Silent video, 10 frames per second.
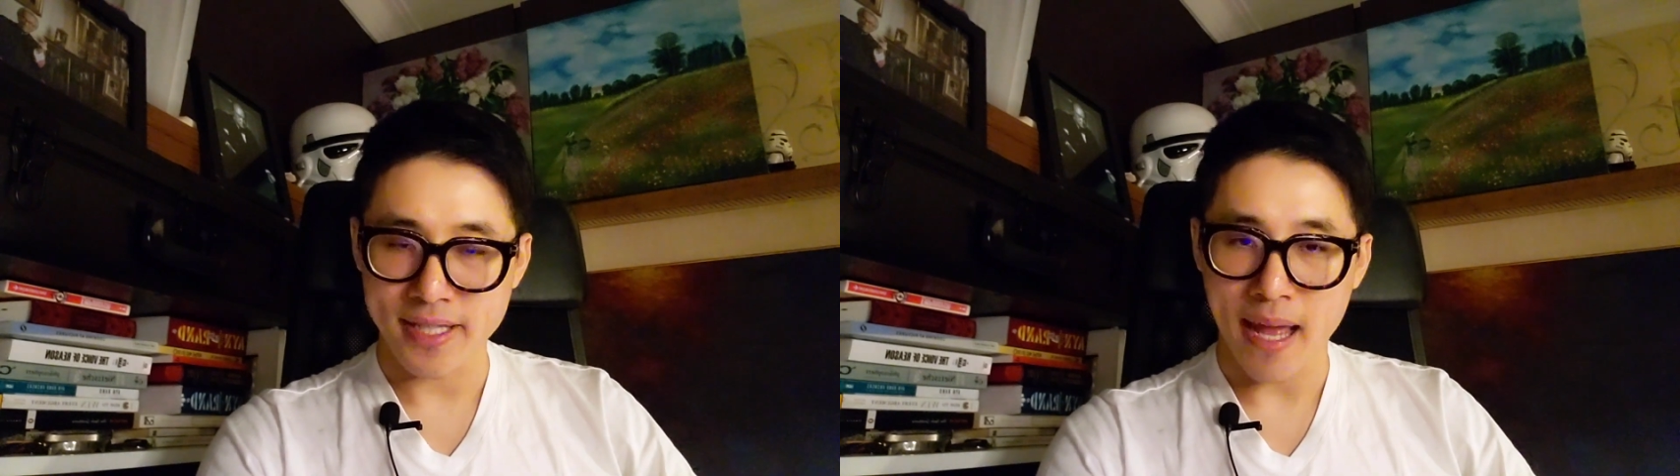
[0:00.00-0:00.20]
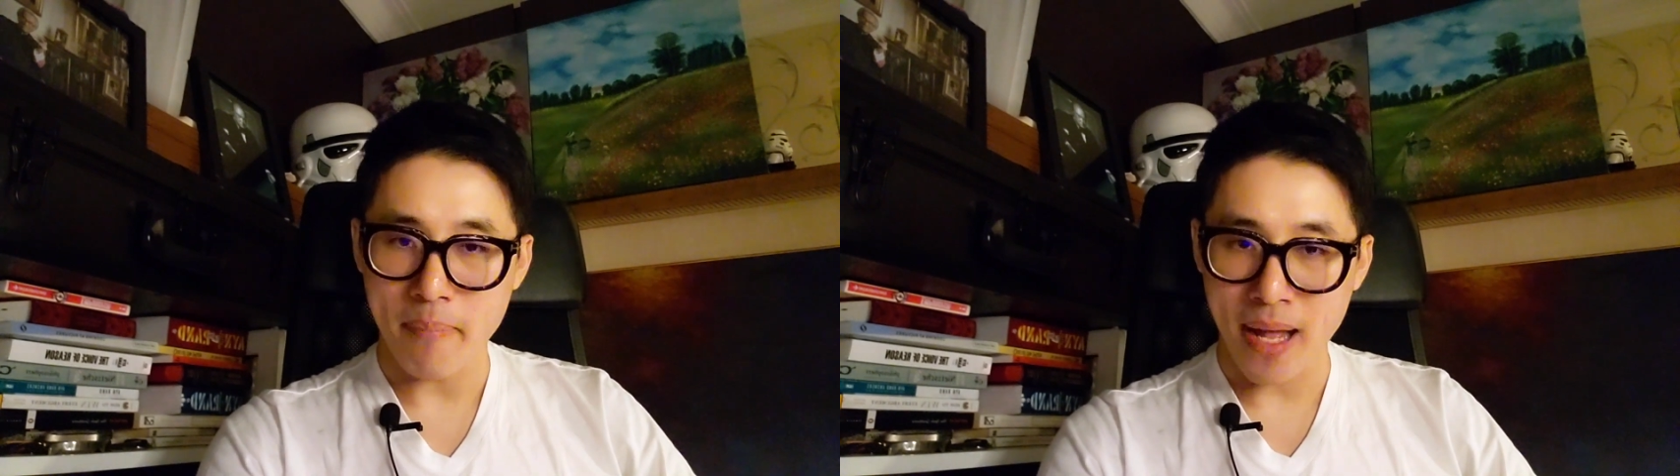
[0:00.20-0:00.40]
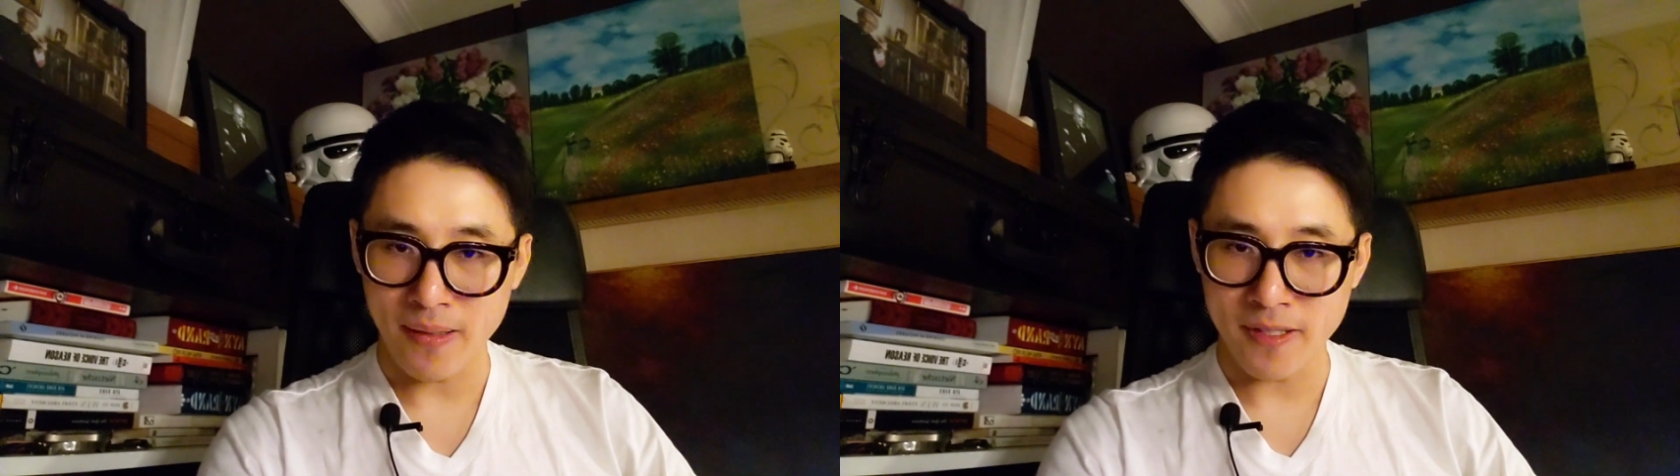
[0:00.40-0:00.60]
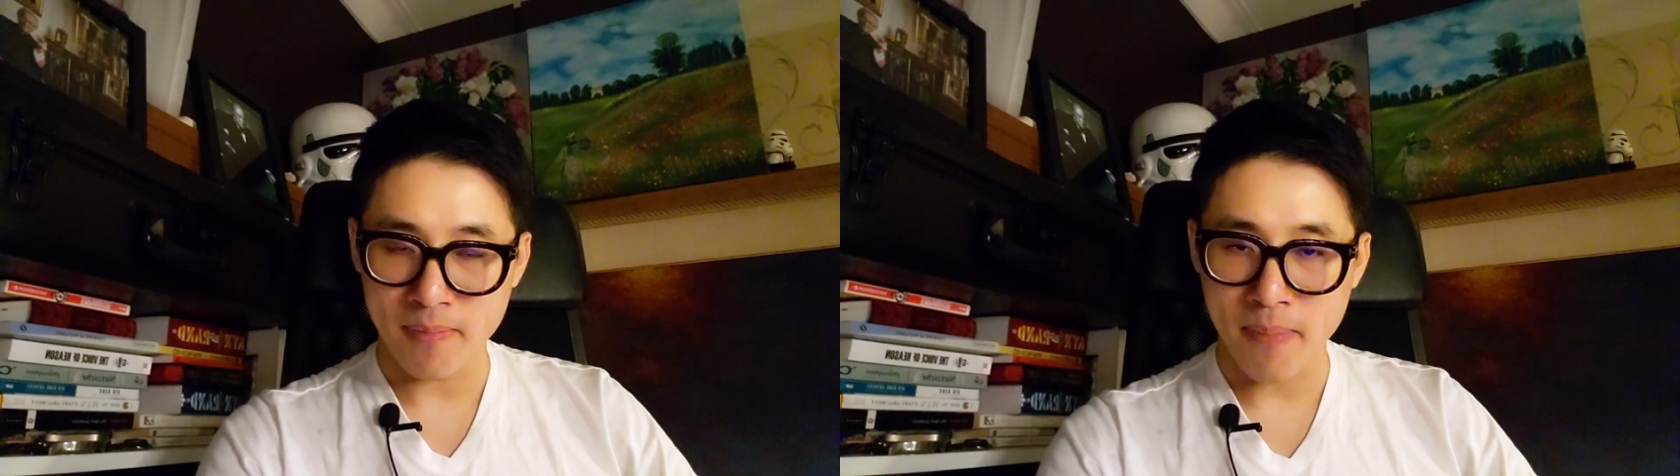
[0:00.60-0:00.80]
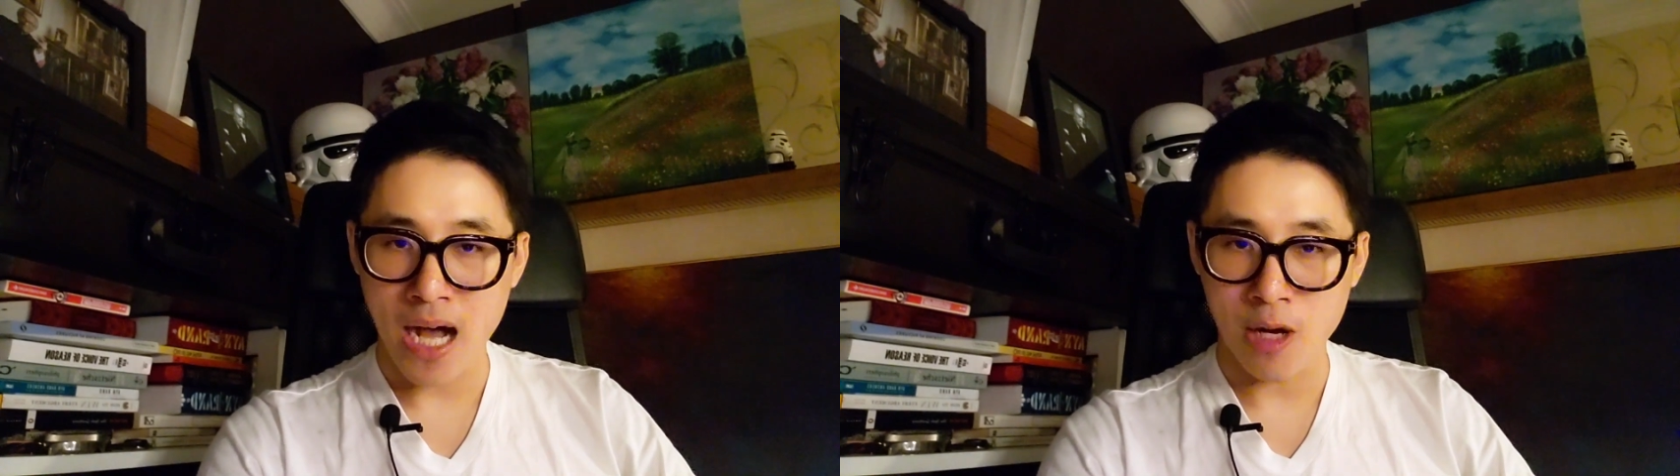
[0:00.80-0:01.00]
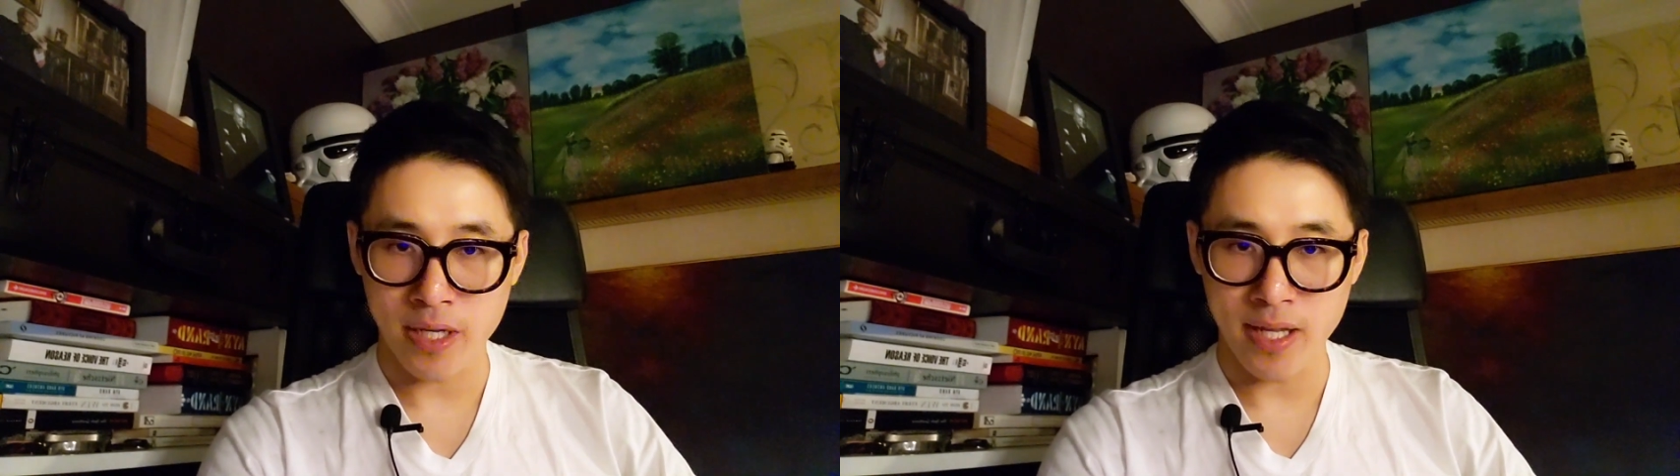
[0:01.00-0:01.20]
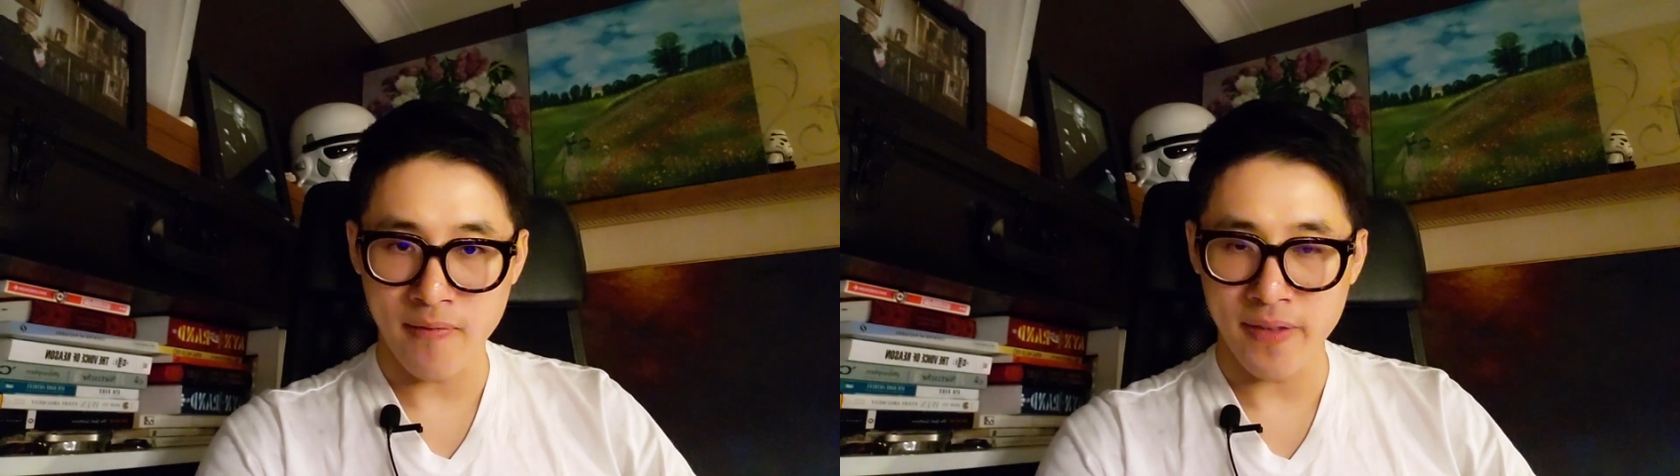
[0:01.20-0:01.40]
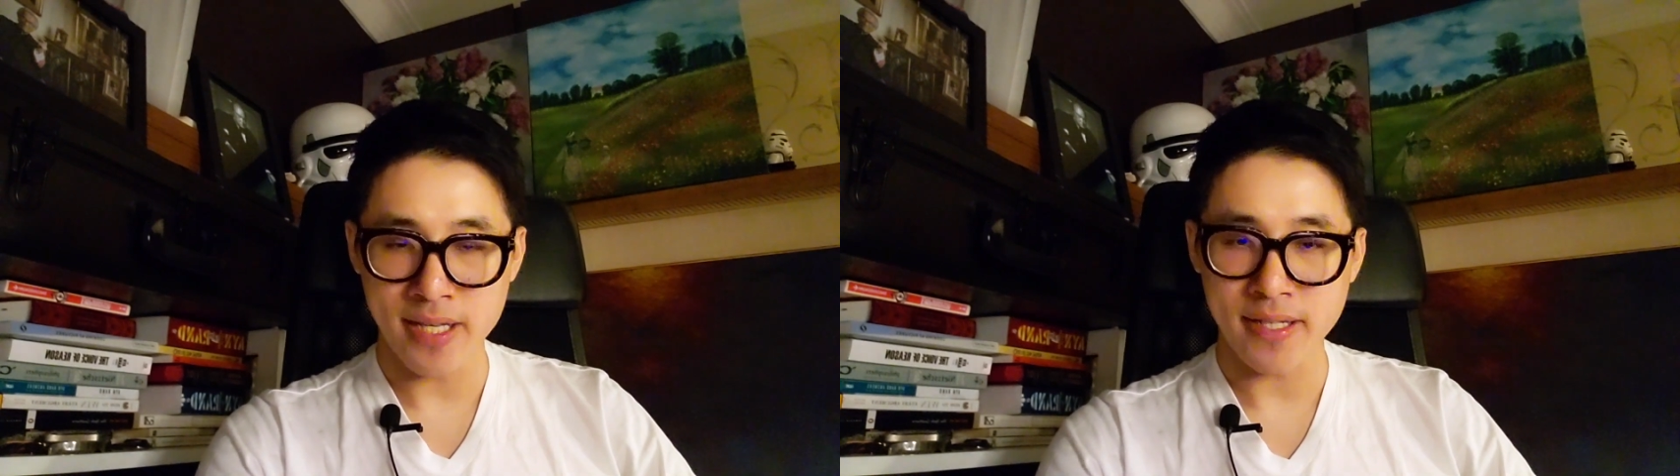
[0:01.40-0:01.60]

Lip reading: that balance of power in the